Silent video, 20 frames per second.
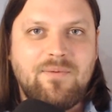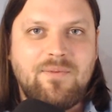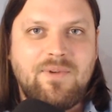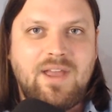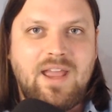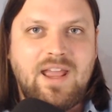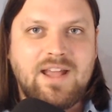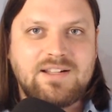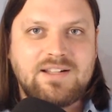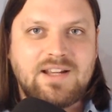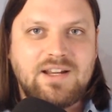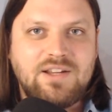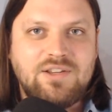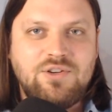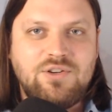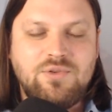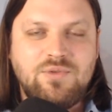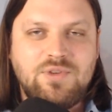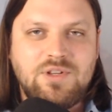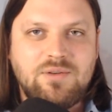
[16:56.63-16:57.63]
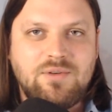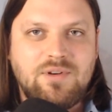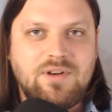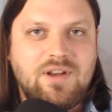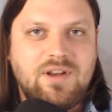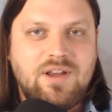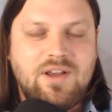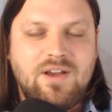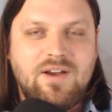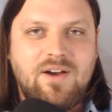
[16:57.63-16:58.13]
anti-union
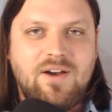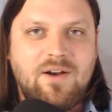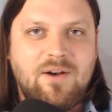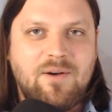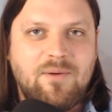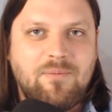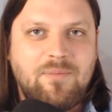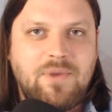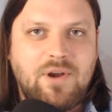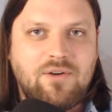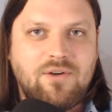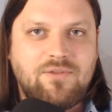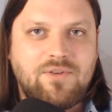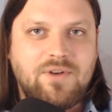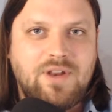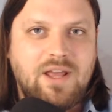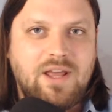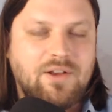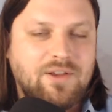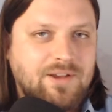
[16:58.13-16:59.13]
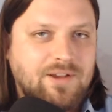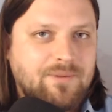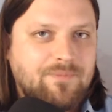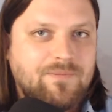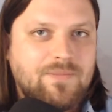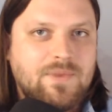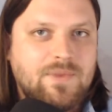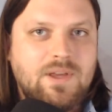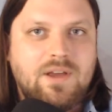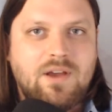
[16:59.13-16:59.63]
paraphernalia,
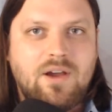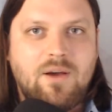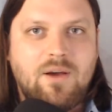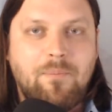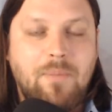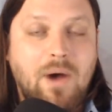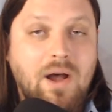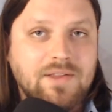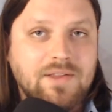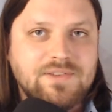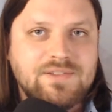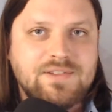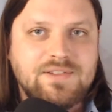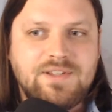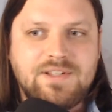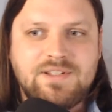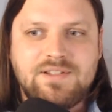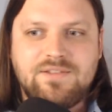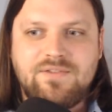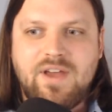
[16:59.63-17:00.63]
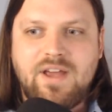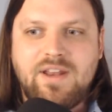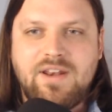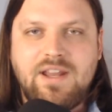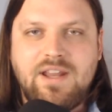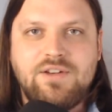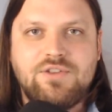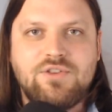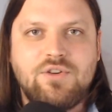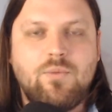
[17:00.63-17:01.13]
buttons and things of that
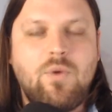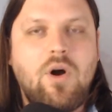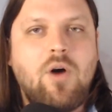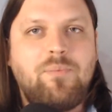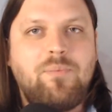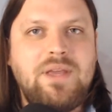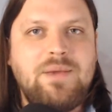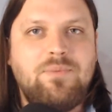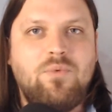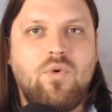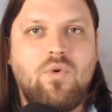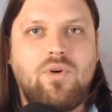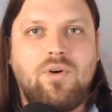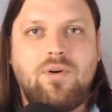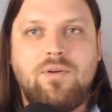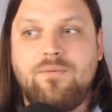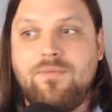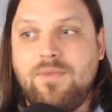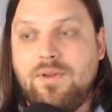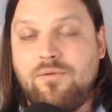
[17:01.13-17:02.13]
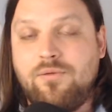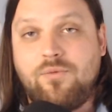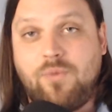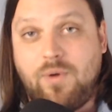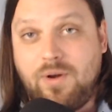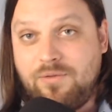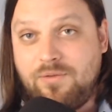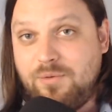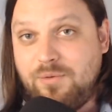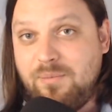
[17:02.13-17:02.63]
nature, while people were in
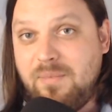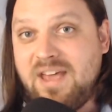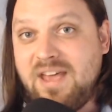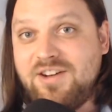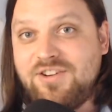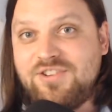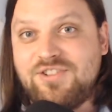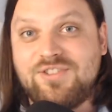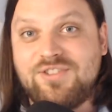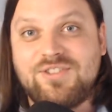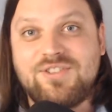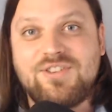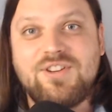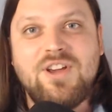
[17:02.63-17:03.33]
front of their managers,